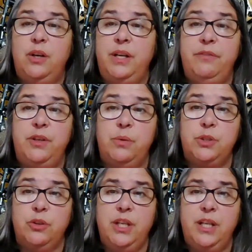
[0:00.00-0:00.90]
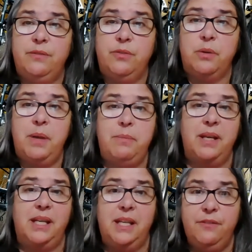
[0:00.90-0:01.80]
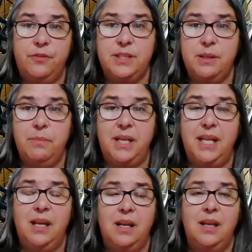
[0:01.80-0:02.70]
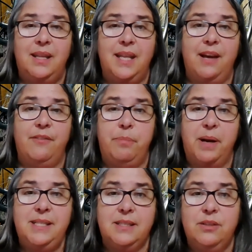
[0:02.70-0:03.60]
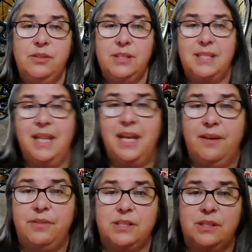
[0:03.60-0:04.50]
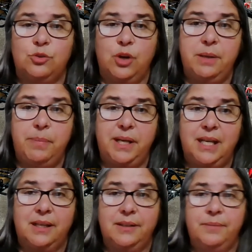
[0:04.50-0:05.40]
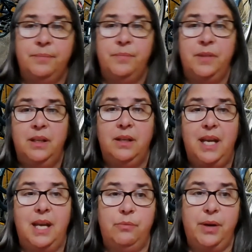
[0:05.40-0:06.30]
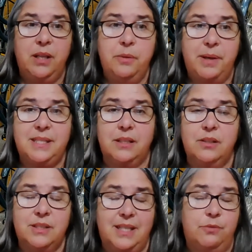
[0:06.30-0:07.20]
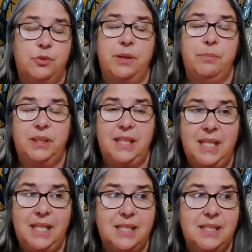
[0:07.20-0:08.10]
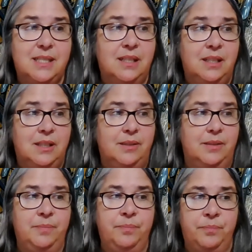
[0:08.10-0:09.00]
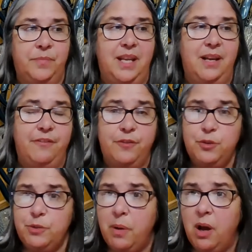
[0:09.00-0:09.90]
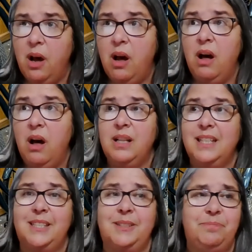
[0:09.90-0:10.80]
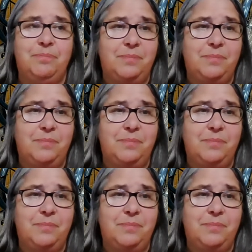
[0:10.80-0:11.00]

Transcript: you don't even know what you're looking for, maybe a gift for somebody. They have bicycles. See, they have this trike bike and regular bicycles. They have trampolines. They have foosball.